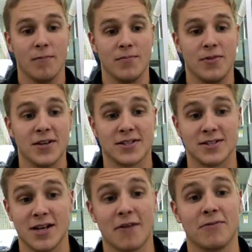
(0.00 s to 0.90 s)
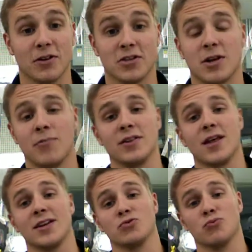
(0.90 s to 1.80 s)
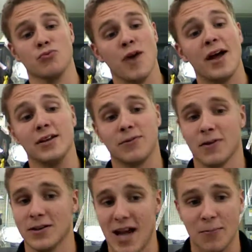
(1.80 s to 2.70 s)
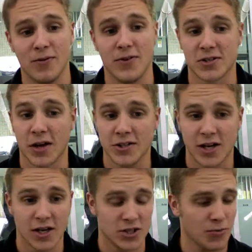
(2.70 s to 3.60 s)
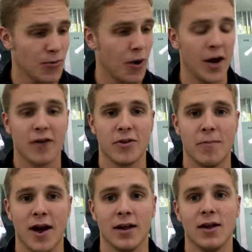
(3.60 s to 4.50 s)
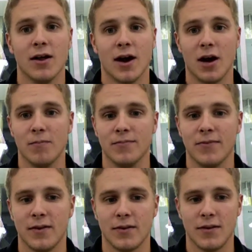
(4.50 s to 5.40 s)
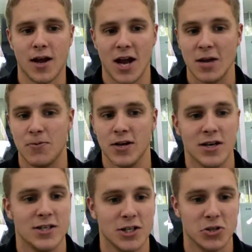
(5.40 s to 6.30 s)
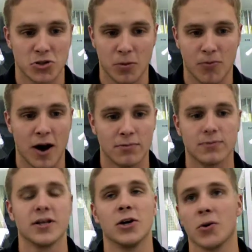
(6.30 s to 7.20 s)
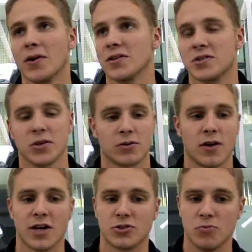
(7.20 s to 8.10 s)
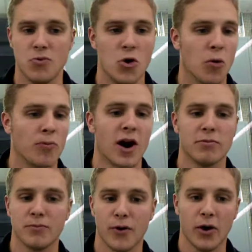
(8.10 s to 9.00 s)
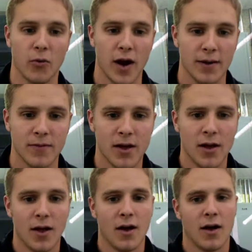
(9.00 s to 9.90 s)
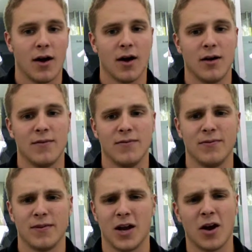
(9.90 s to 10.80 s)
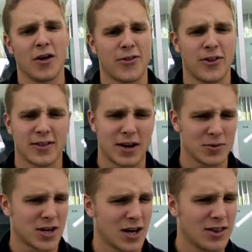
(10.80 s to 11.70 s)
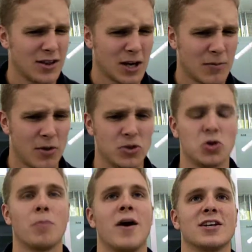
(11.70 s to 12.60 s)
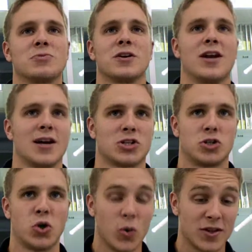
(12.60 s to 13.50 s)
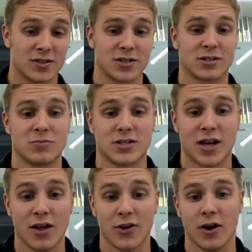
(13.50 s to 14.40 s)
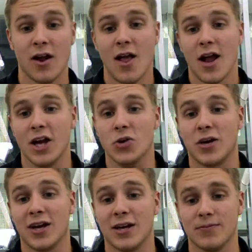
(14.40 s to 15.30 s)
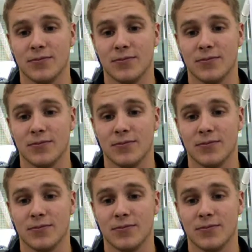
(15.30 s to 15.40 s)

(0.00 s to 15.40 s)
This is definitely something that is ready for adapted physical education right off the bat. APE teachers could probably integrate this in their classroom no problem right away. And another thing that I was kind of thinking about was you could possibly connect two of the systems together, and you can get